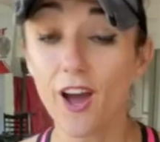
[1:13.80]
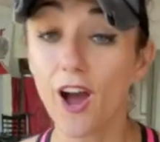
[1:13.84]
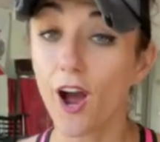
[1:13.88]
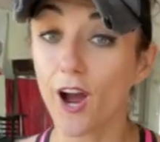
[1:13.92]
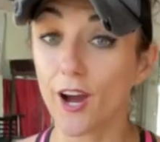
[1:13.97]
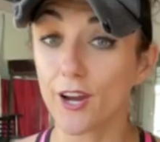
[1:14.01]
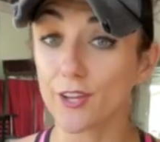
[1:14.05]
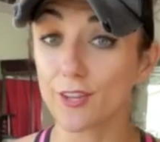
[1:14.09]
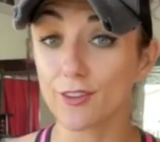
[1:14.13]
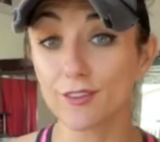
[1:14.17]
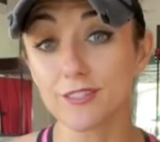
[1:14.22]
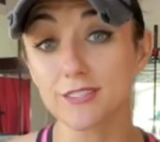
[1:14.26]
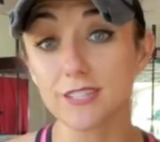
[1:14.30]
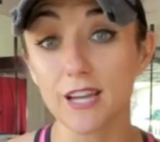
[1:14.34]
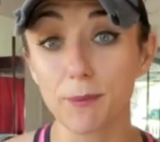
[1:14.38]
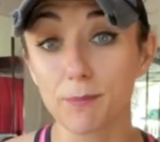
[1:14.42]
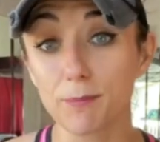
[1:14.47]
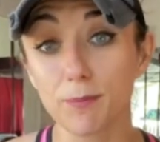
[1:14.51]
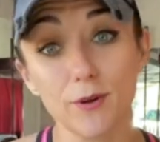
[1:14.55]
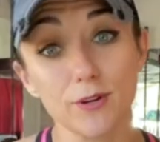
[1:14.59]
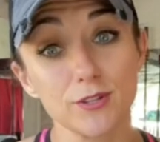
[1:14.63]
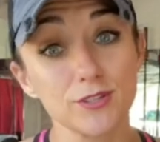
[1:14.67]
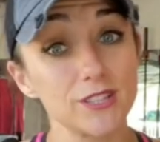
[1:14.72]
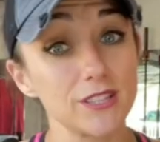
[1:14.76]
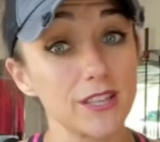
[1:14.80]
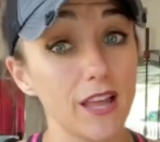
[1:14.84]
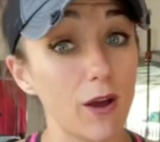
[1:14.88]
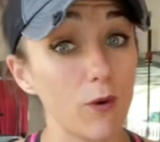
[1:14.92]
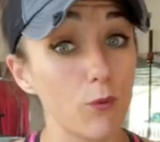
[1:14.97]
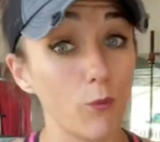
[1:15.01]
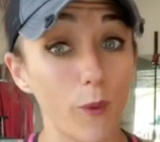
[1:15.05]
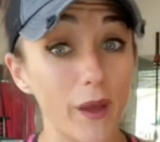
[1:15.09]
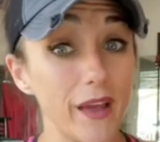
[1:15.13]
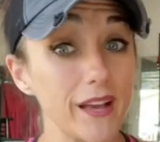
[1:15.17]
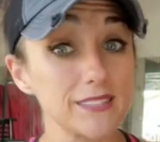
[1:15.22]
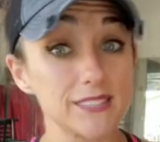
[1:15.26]
Are you the type of person
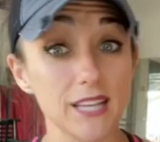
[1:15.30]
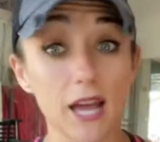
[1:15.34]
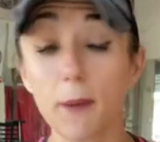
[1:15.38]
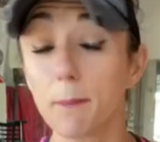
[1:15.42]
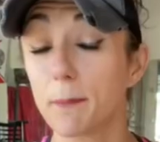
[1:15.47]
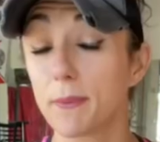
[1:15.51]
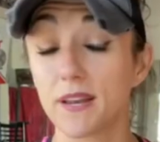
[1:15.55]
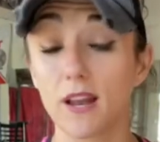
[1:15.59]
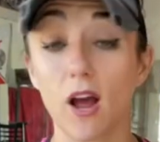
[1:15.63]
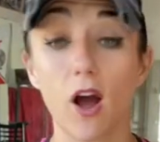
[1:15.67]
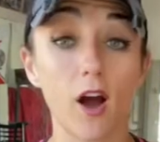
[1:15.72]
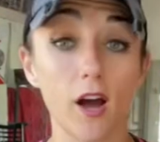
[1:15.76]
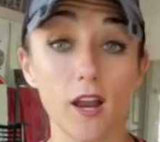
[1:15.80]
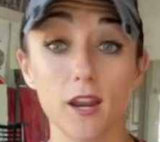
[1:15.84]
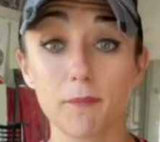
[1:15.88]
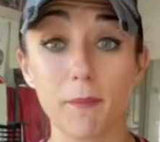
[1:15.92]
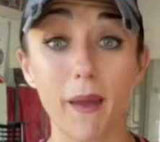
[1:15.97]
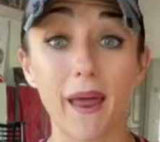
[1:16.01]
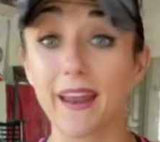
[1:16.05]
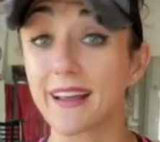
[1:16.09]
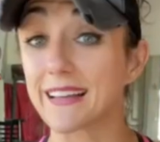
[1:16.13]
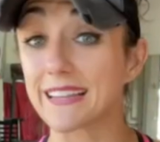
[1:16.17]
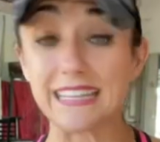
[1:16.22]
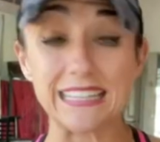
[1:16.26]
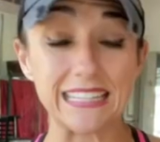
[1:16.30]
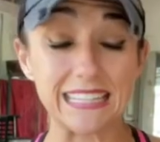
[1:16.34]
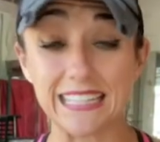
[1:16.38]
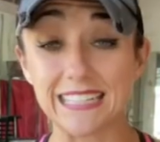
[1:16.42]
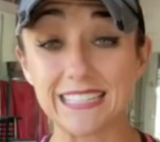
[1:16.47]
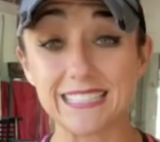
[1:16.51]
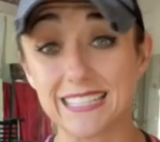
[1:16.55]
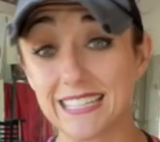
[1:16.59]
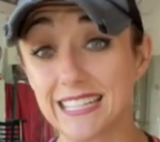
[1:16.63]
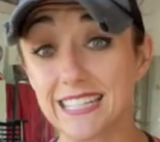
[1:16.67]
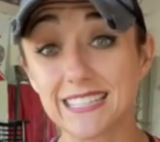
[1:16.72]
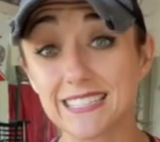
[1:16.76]
that wakes up and automatically
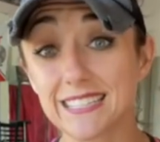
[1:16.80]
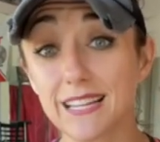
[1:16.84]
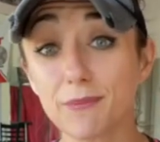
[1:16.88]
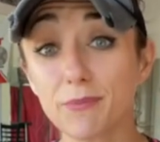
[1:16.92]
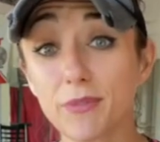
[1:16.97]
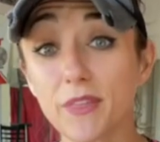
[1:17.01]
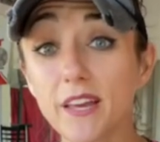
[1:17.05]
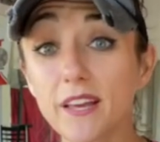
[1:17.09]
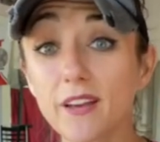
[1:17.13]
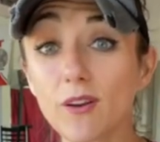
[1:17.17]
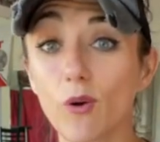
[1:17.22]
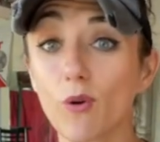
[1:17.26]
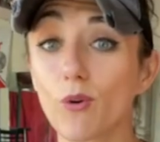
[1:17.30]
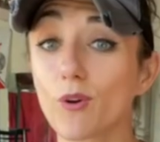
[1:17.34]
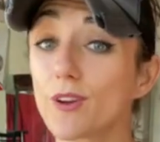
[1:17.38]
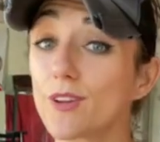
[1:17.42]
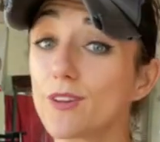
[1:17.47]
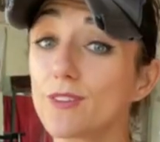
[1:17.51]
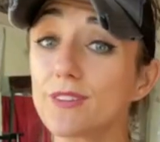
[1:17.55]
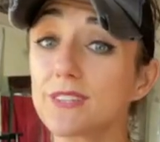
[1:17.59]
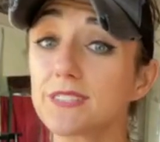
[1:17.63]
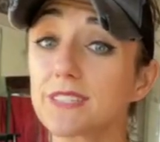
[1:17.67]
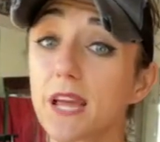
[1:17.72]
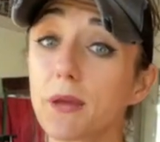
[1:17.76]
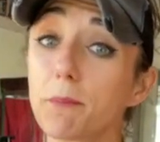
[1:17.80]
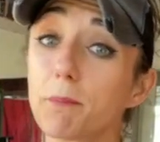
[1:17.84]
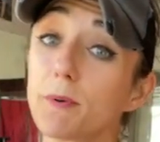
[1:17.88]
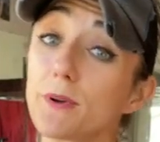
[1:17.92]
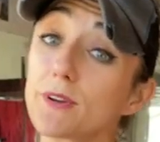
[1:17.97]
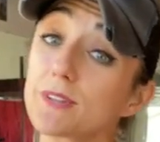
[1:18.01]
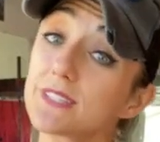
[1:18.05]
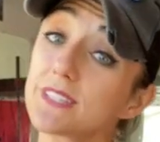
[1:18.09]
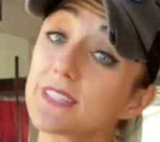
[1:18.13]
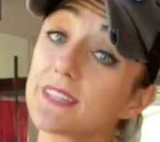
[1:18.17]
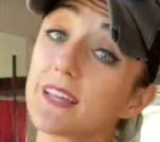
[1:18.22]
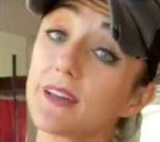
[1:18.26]
needs to eat something, or are you the type of
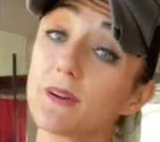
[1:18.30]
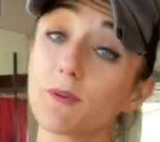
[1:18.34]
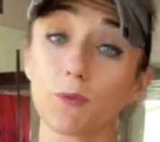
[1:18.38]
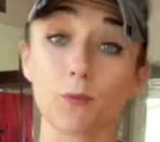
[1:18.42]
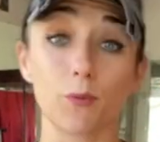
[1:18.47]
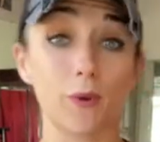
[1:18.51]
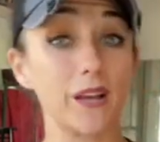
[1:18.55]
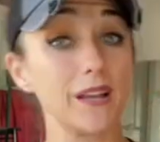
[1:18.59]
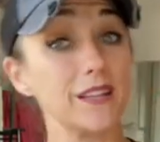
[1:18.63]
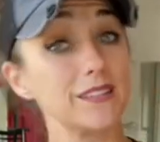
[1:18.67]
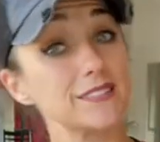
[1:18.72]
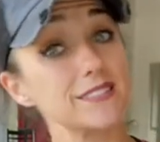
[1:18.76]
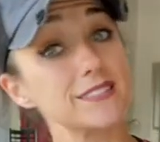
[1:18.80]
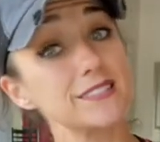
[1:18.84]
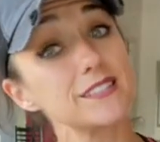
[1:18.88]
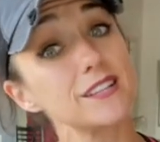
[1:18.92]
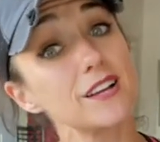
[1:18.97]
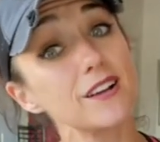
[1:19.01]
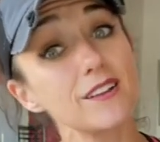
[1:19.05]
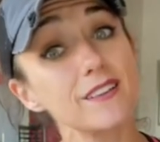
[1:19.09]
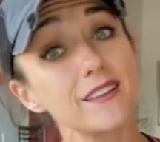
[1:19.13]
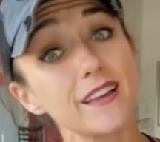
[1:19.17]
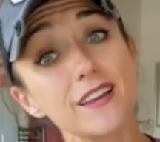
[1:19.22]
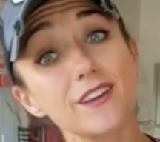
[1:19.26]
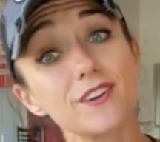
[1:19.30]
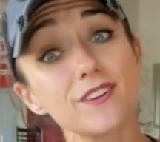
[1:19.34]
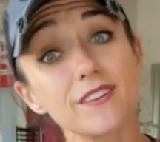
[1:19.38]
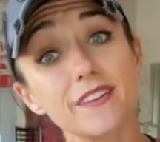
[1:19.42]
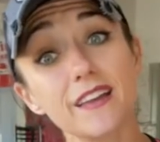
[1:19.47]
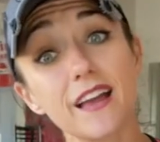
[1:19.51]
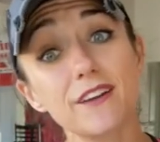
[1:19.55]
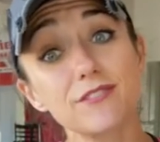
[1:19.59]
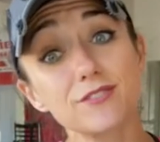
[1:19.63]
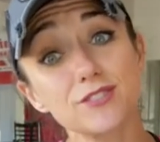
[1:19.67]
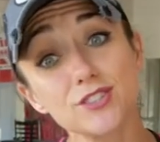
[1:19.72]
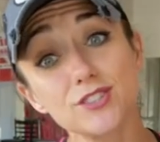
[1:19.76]
person that waits until later in
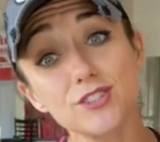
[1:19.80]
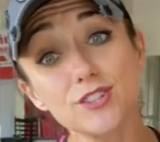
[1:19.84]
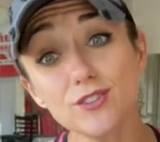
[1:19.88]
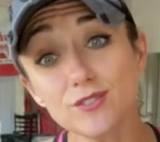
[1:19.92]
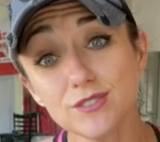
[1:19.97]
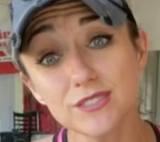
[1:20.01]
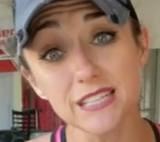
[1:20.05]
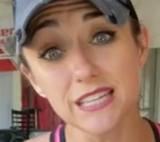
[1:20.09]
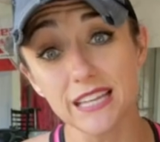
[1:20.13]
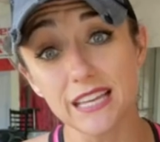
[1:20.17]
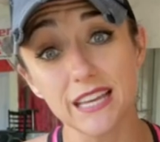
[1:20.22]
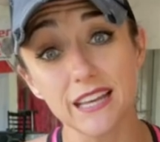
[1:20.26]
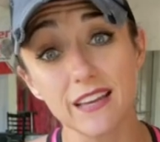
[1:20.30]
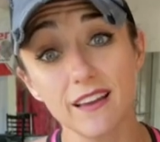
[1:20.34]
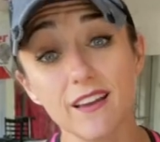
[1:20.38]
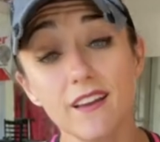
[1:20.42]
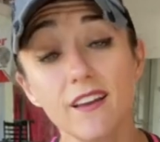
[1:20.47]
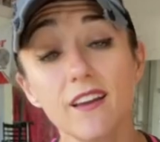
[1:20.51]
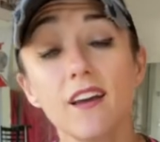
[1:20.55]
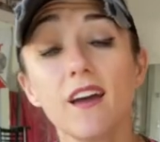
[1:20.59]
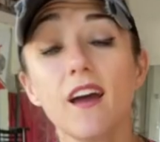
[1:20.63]
the afternoon to eat?